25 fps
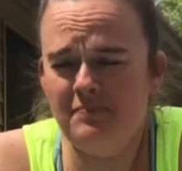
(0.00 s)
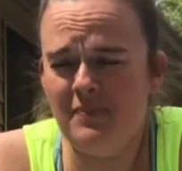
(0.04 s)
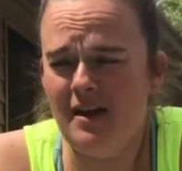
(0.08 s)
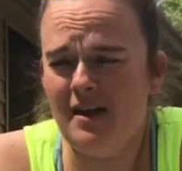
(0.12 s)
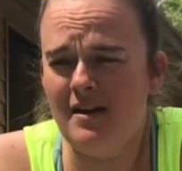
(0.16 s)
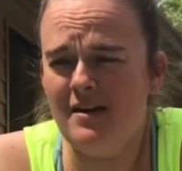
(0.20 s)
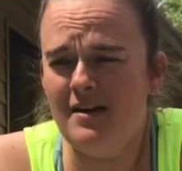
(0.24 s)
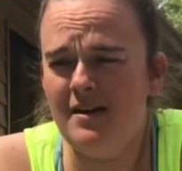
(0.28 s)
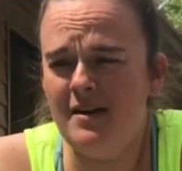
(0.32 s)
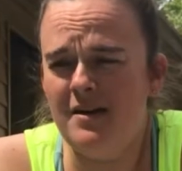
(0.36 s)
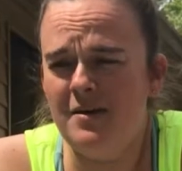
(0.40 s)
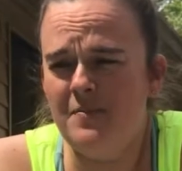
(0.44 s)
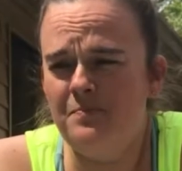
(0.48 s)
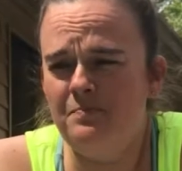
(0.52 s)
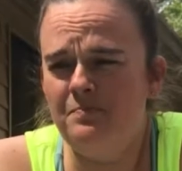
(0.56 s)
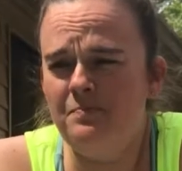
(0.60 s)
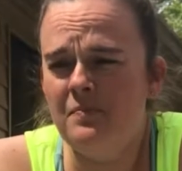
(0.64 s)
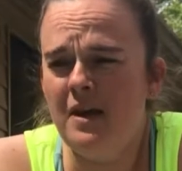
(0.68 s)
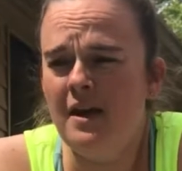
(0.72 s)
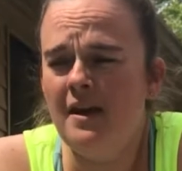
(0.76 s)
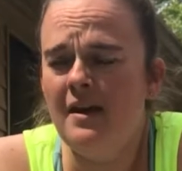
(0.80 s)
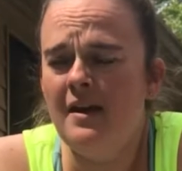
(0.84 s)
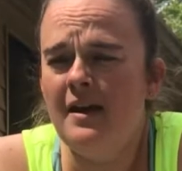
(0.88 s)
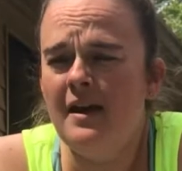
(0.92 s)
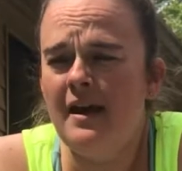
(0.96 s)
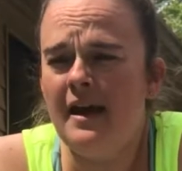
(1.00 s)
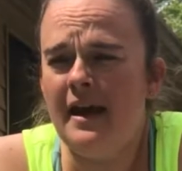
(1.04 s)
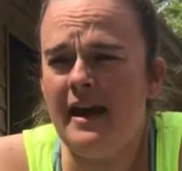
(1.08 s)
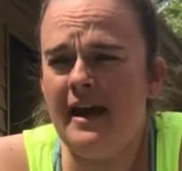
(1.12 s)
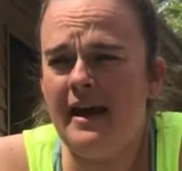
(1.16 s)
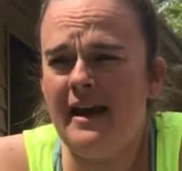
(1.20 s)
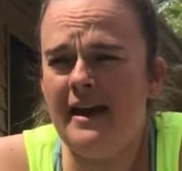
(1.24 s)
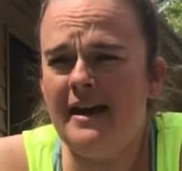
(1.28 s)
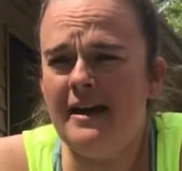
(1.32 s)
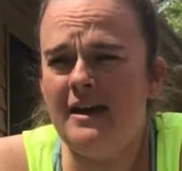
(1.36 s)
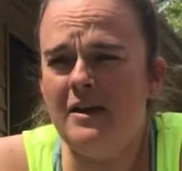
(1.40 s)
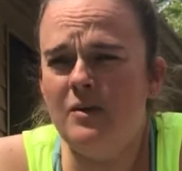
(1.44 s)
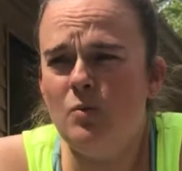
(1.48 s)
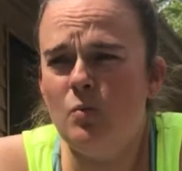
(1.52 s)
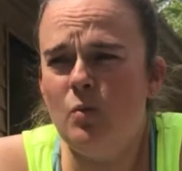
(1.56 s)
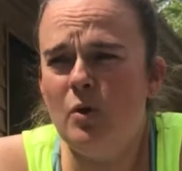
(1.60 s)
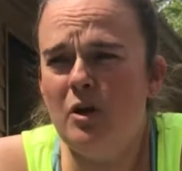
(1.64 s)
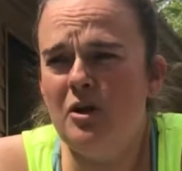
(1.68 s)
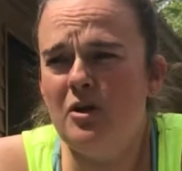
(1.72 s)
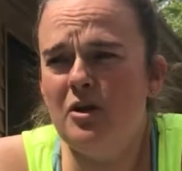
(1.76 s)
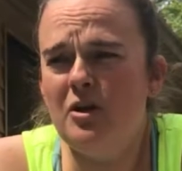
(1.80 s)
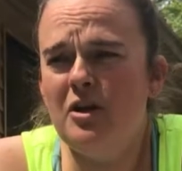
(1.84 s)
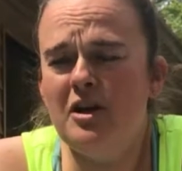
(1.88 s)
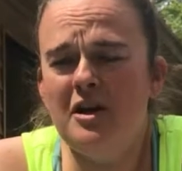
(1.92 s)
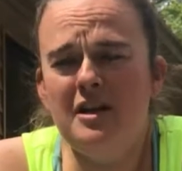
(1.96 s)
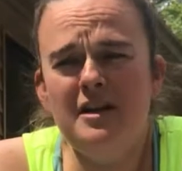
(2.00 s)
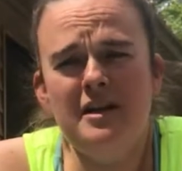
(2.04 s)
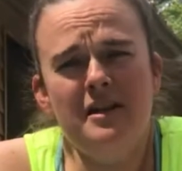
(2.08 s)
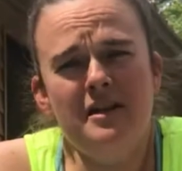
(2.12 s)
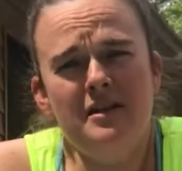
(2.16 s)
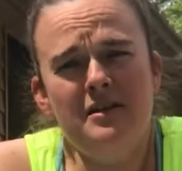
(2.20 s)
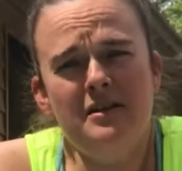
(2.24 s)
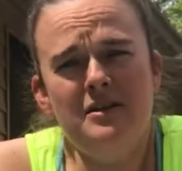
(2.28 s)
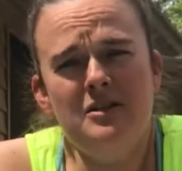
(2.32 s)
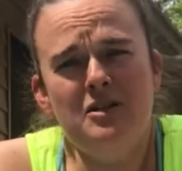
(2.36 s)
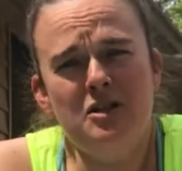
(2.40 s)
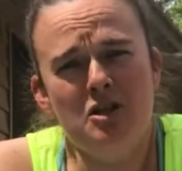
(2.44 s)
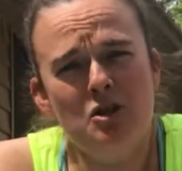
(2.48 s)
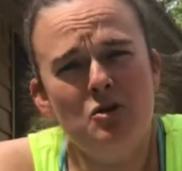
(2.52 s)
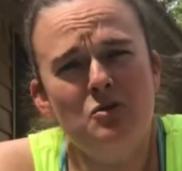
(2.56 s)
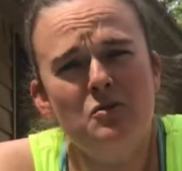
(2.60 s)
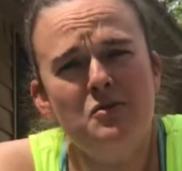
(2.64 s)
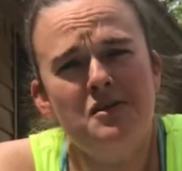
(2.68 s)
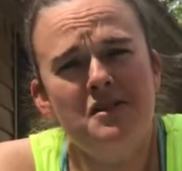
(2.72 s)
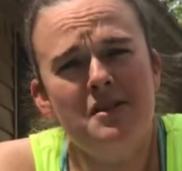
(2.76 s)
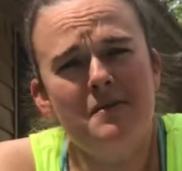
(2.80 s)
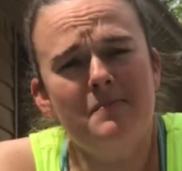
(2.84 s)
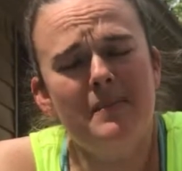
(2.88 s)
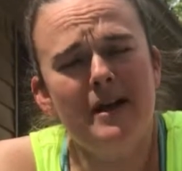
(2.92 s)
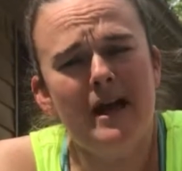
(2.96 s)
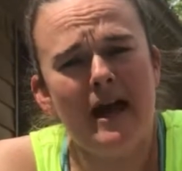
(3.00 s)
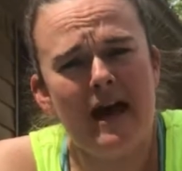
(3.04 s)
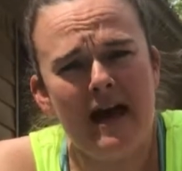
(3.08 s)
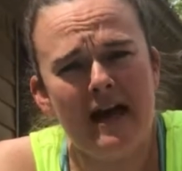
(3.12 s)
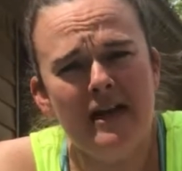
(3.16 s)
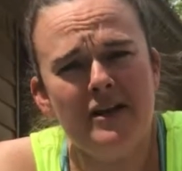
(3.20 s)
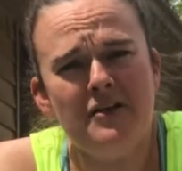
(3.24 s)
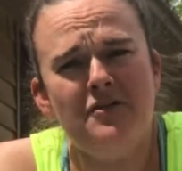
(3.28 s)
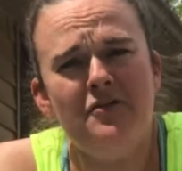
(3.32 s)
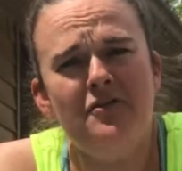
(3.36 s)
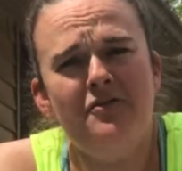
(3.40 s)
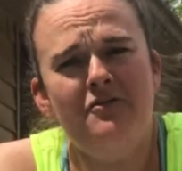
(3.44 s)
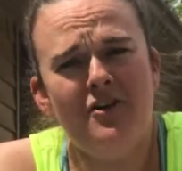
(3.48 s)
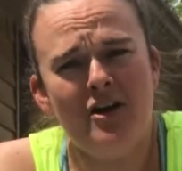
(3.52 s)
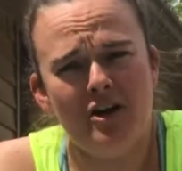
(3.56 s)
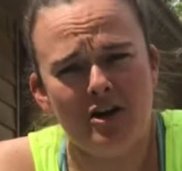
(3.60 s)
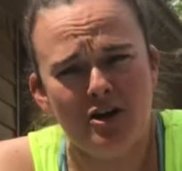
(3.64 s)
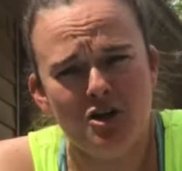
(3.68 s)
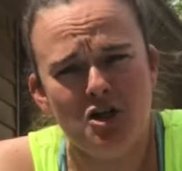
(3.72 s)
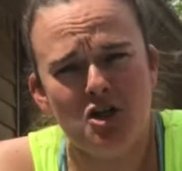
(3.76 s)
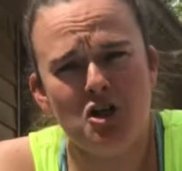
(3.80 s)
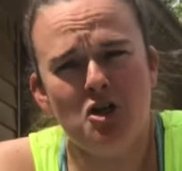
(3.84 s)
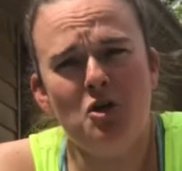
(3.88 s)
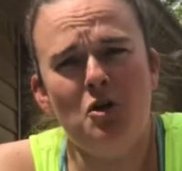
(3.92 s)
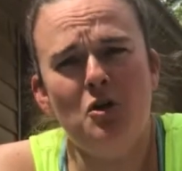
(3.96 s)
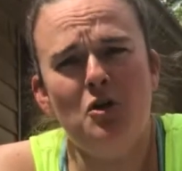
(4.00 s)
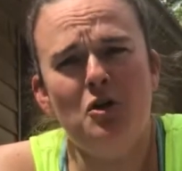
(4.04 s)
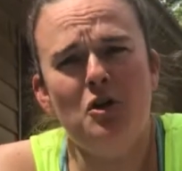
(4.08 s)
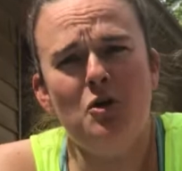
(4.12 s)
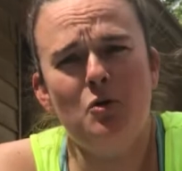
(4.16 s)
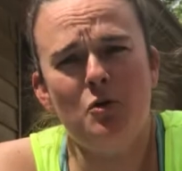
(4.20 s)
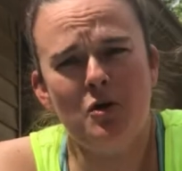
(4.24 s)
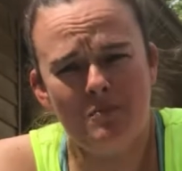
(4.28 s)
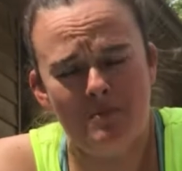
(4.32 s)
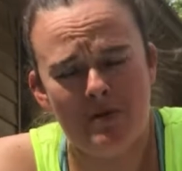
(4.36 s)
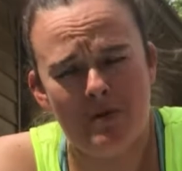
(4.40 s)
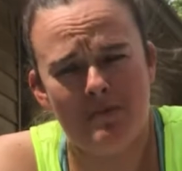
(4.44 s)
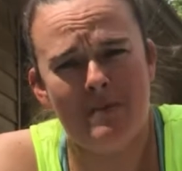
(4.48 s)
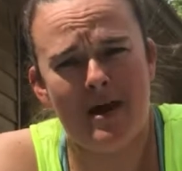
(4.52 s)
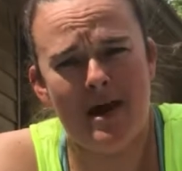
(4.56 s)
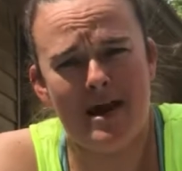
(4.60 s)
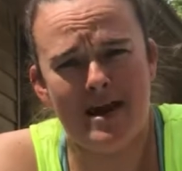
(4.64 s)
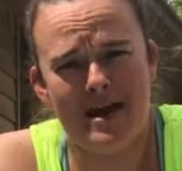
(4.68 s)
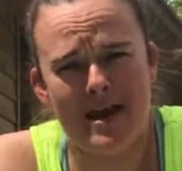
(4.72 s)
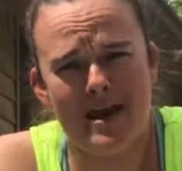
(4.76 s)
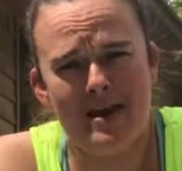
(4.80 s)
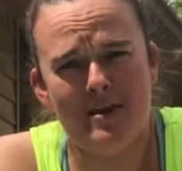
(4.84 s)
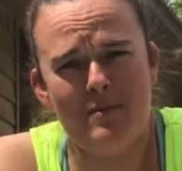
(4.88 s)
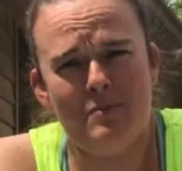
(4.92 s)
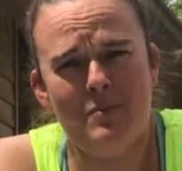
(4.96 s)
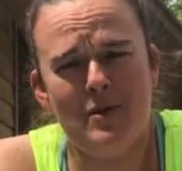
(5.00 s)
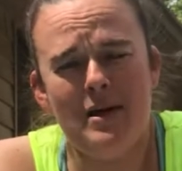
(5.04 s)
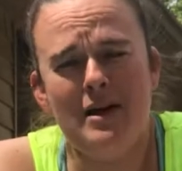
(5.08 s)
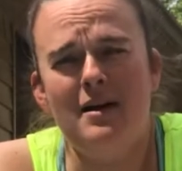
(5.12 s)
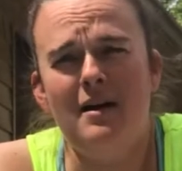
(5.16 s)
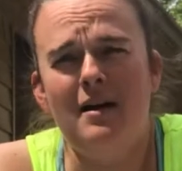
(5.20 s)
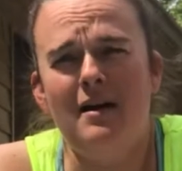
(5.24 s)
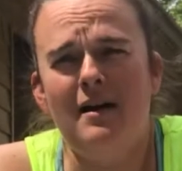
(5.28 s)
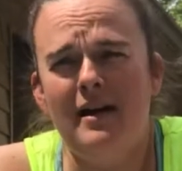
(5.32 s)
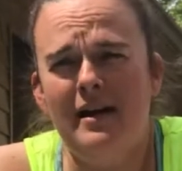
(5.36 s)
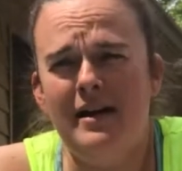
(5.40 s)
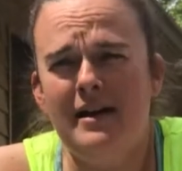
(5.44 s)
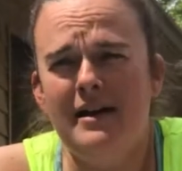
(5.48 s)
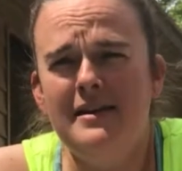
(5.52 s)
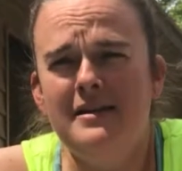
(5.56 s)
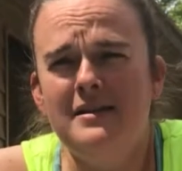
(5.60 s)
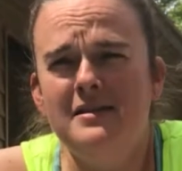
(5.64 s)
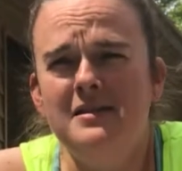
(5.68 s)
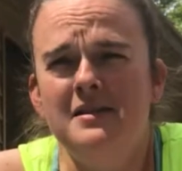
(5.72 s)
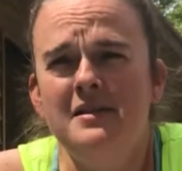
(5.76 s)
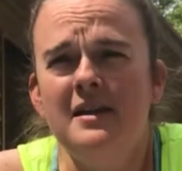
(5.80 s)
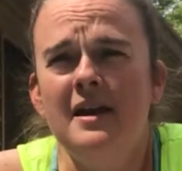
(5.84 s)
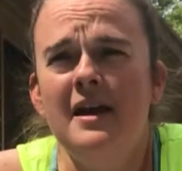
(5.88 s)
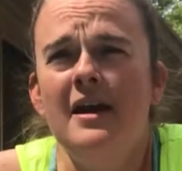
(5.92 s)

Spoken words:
And we're gonna do some kind of functional equipment making because